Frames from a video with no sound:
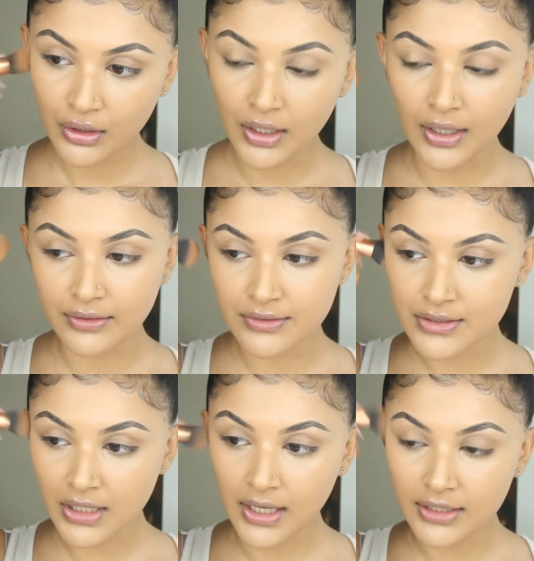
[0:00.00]

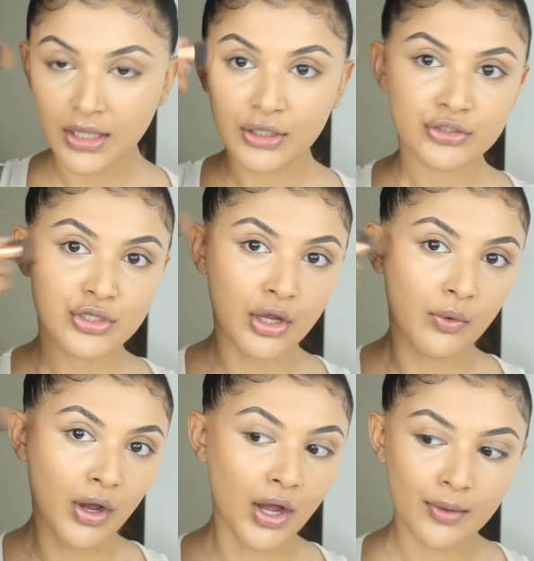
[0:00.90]
And I like to
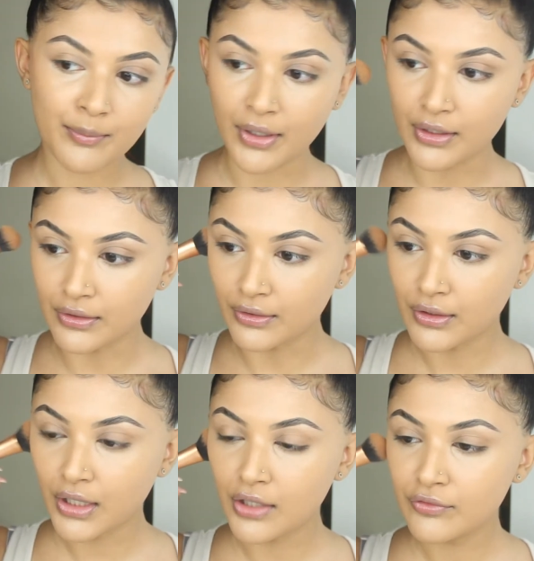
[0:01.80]
go up and
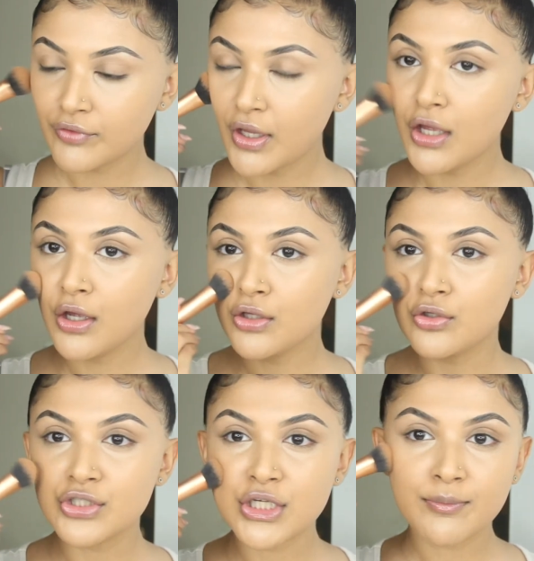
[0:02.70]
kind of,
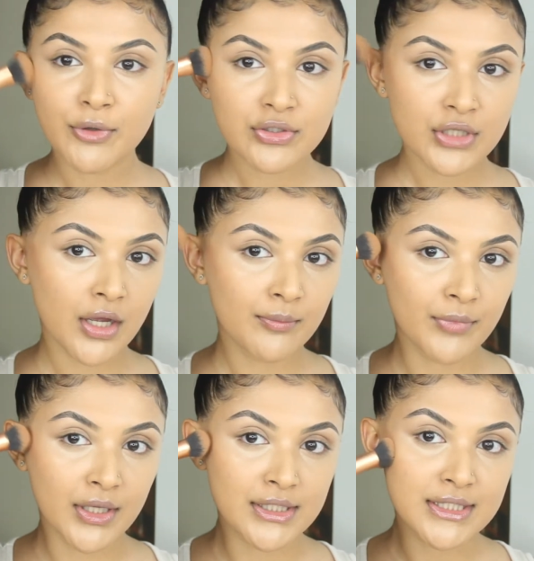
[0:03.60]
your cheekbones come
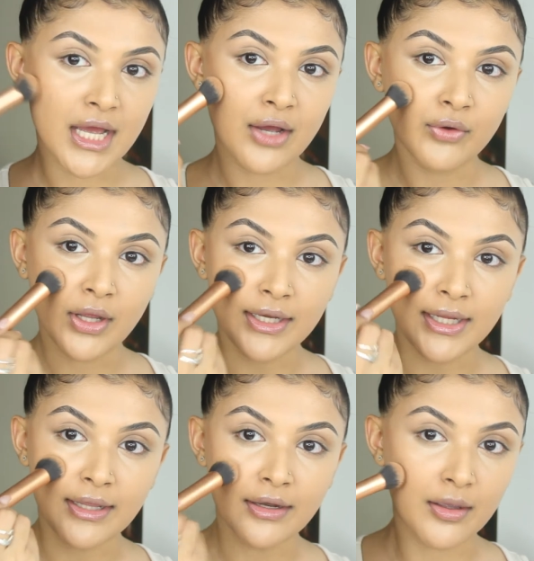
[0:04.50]
down and
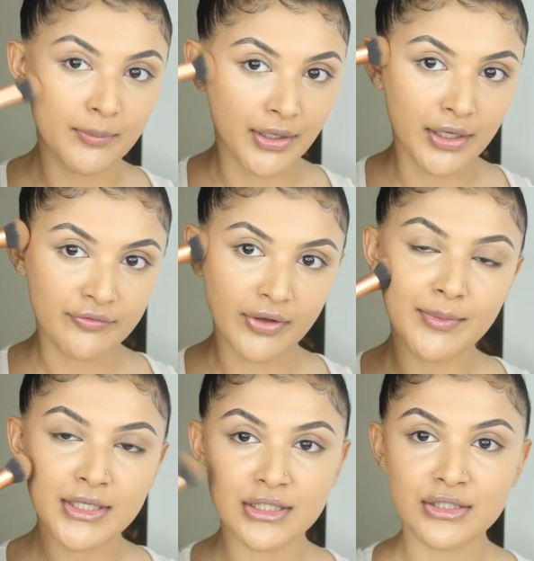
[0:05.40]
in a bit, if that
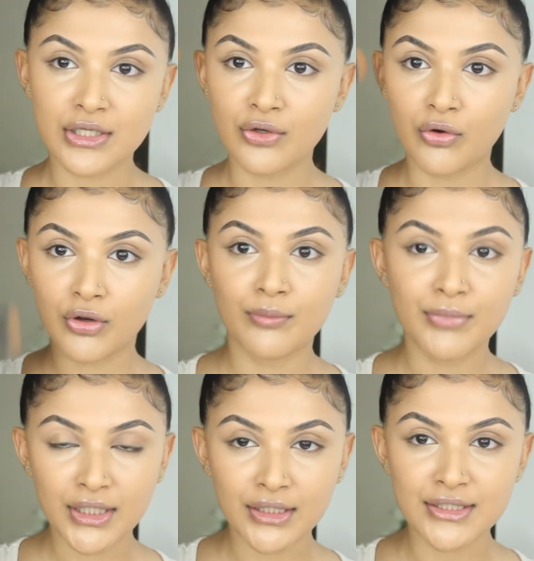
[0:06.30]
makes sense. They're not
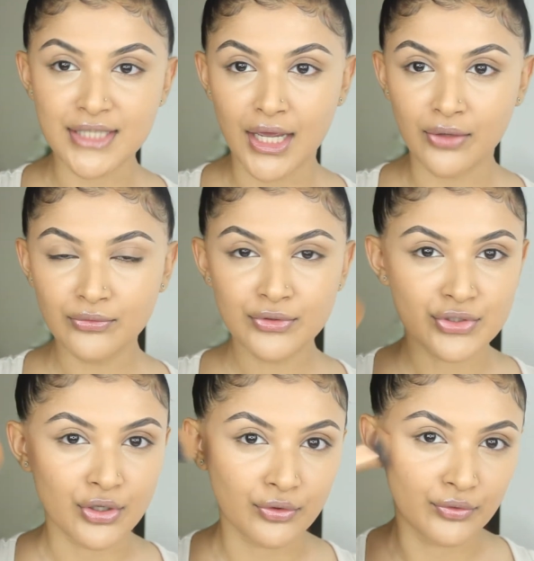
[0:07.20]
completely down,
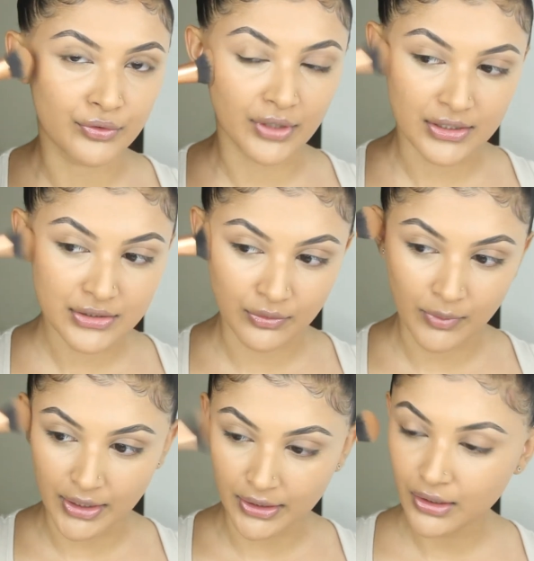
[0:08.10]
so that's the
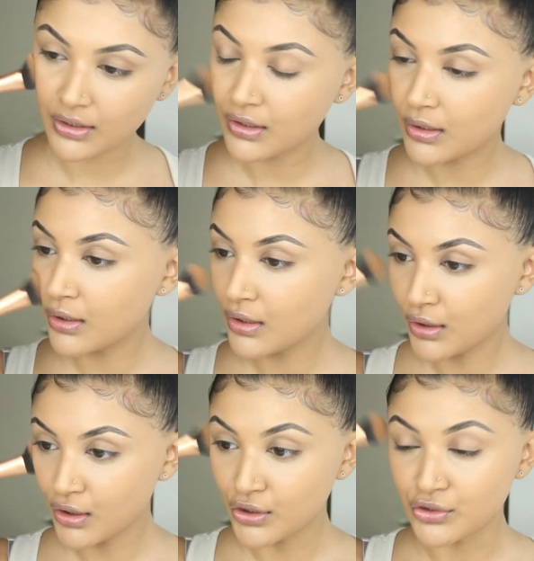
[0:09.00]
way
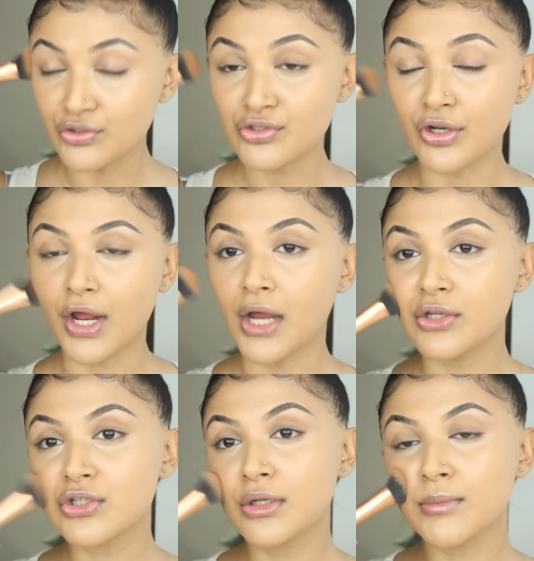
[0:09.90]
you should
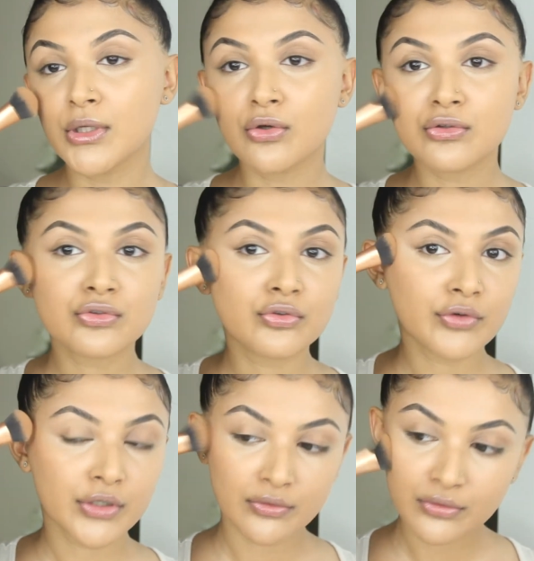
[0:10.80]
actually be
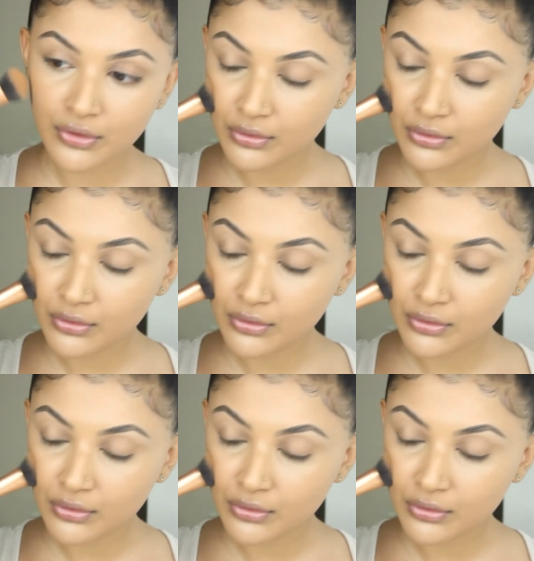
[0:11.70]
contouring.